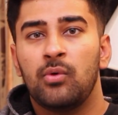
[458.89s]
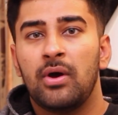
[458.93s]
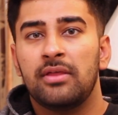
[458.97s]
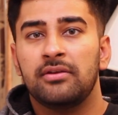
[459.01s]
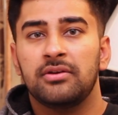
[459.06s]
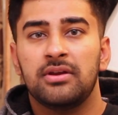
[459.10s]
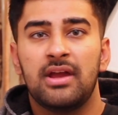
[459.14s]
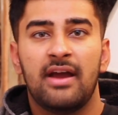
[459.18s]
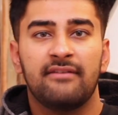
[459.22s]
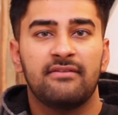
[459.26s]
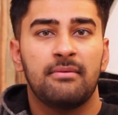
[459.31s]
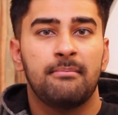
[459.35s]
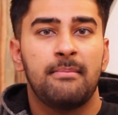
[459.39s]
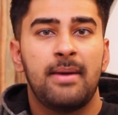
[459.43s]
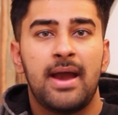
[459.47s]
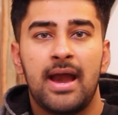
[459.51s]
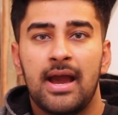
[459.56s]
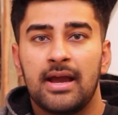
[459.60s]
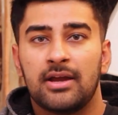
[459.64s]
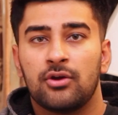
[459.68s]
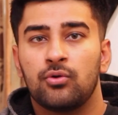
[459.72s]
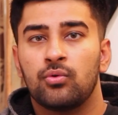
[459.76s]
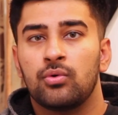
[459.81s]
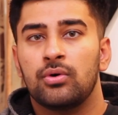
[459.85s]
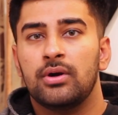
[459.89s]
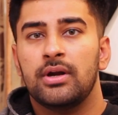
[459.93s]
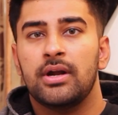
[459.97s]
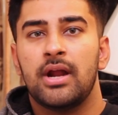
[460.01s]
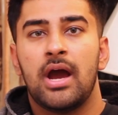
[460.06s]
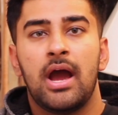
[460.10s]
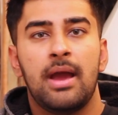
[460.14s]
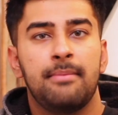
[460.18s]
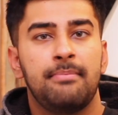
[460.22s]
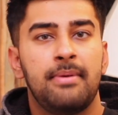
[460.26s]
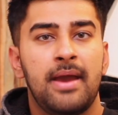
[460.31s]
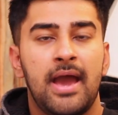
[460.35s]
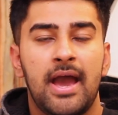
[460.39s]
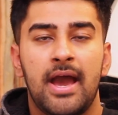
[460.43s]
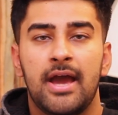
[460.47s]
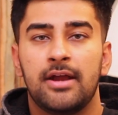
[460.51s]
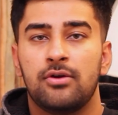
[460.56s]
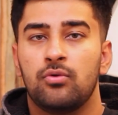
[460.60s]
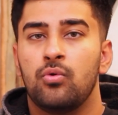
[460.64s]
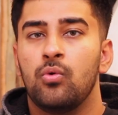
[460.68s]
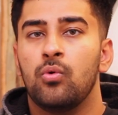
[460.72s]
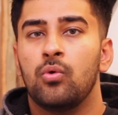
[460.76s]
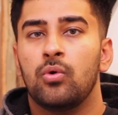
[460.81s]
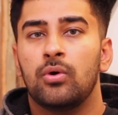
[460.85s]
whether you have a Mac or an
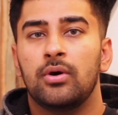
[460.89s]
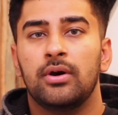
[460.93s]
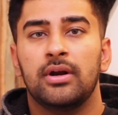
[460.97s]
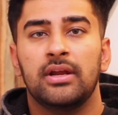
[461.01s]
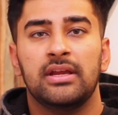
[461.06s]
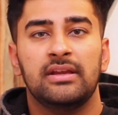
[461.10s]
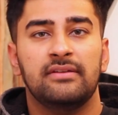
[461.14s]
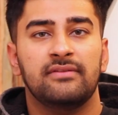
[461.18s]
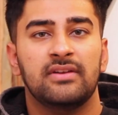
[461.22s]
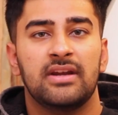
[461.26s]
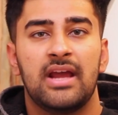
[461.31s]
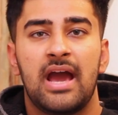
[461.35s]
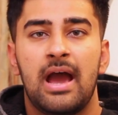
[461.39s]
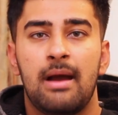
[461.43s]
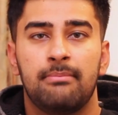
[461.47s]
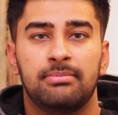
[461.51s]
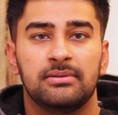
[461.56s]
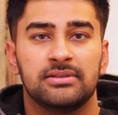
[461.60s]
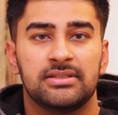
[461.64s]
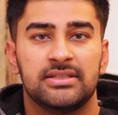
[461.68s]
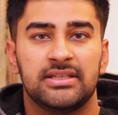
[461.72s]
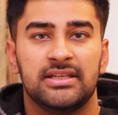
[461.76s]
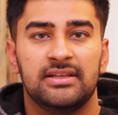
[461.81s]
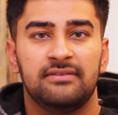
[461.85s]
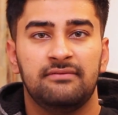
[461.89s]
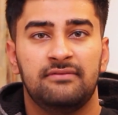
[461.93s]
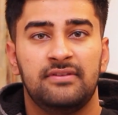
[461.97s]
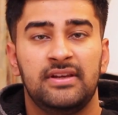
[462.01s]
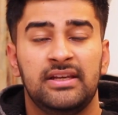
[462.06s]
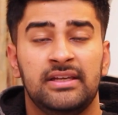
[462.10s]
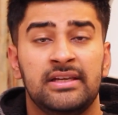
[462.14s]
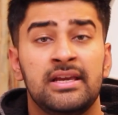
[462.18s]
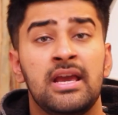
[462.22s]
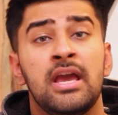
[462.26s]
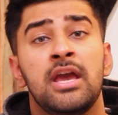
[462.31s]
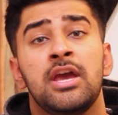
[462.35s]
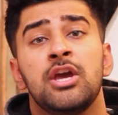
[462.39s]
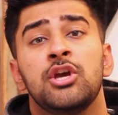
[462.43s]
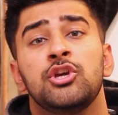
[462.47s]
iPad or even Apple TV,